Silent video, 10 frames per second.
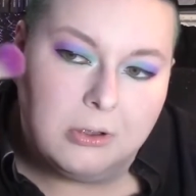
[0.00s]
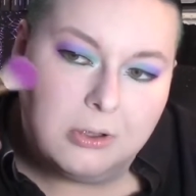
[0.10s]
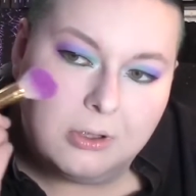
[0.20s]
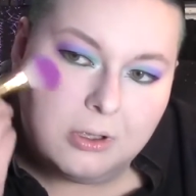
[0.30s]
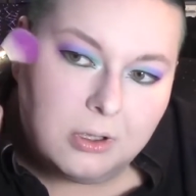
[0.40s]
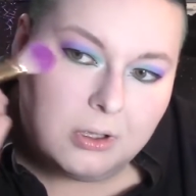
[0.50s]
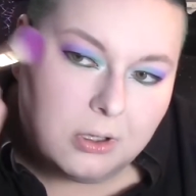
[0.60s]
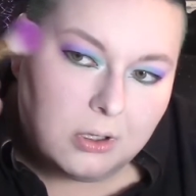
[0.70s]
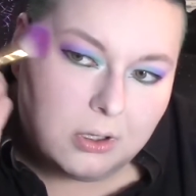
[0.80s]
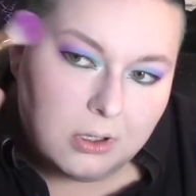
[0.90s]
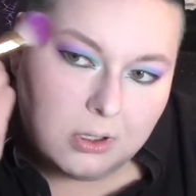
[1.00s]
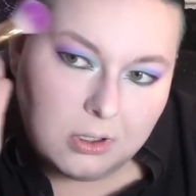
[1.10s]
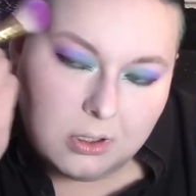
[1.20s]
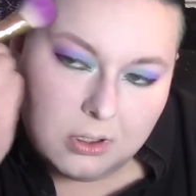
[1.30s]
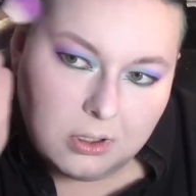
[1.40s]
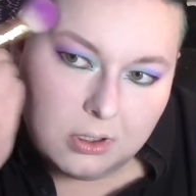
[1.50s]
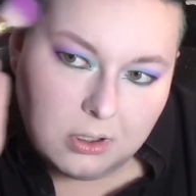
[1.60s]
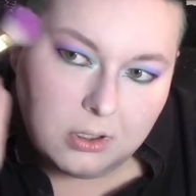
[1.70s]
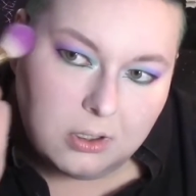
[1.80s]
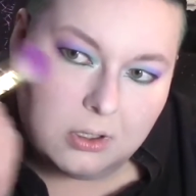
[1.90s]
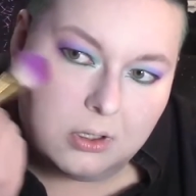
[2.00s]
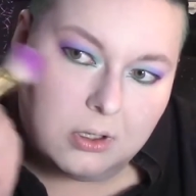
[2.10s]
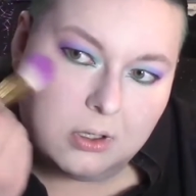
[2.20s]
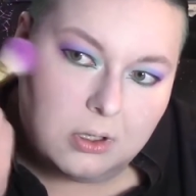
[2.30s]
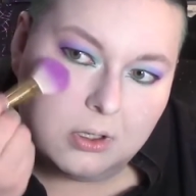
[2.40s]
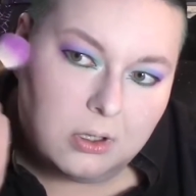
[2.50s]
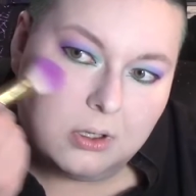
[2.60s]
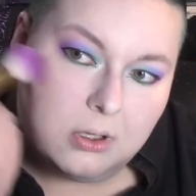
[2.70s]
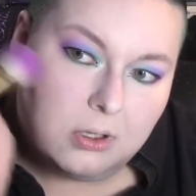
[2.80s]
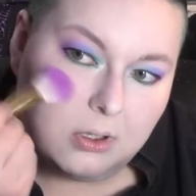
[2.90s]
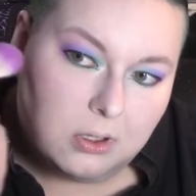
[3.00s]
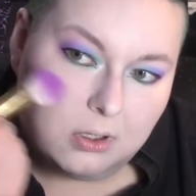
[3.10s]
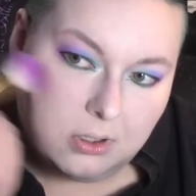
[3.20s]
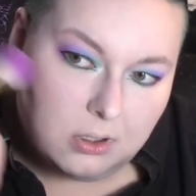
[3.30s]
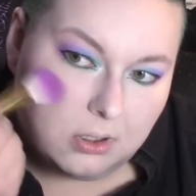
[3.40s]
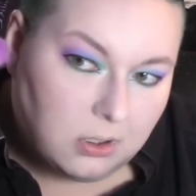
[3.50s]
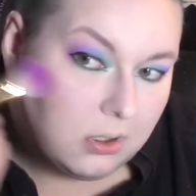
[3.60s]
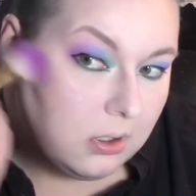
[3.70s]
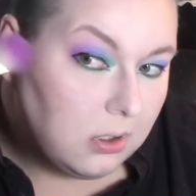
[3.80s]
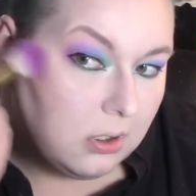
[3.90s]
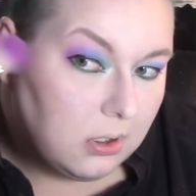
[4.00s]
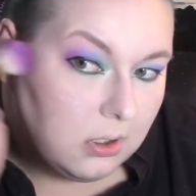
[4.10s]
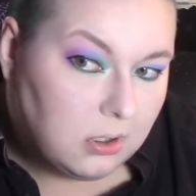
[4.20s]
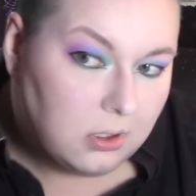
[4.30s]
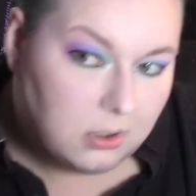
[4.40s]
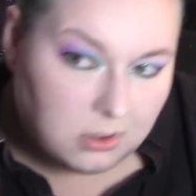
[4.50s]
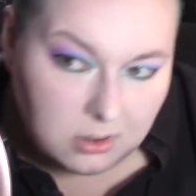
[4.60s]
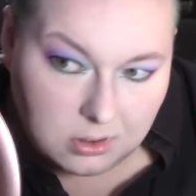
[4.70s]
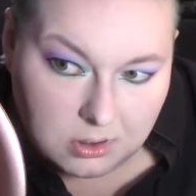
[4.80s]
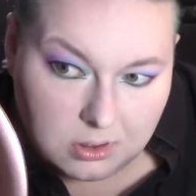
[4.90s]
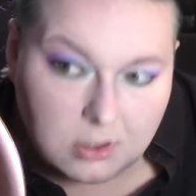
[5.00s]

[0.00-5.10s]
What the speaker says: Nobody speaks.